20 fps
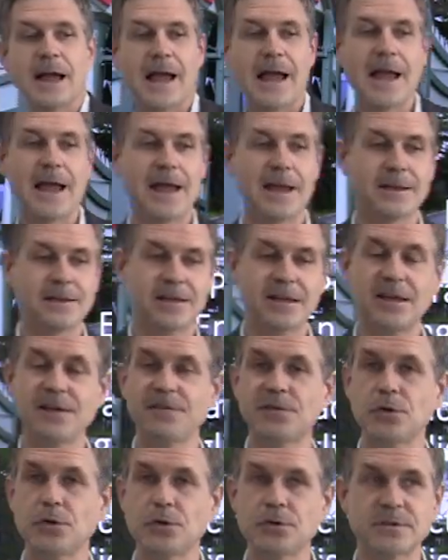and
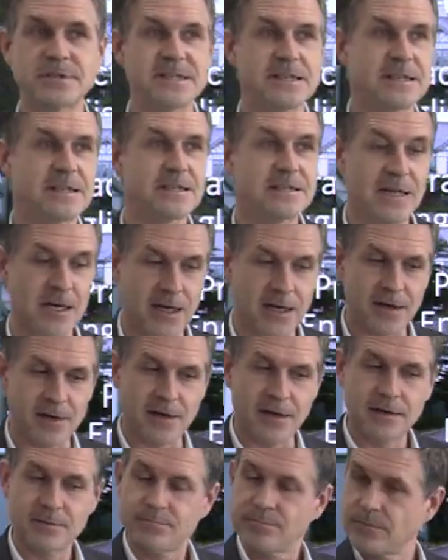if you did
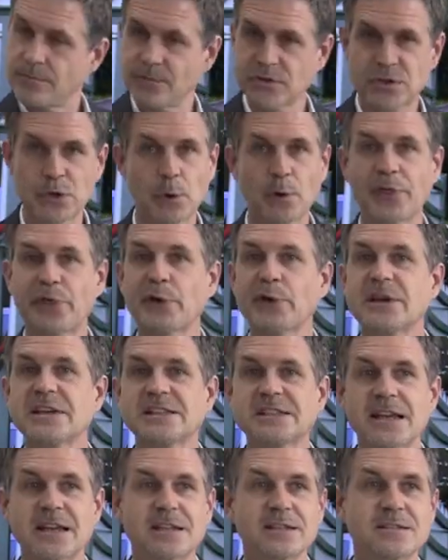2 or 3
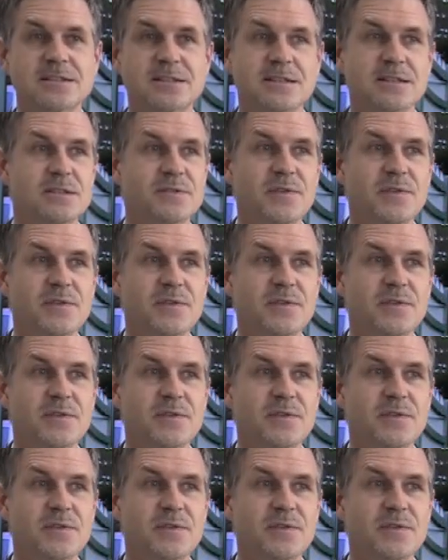sentences,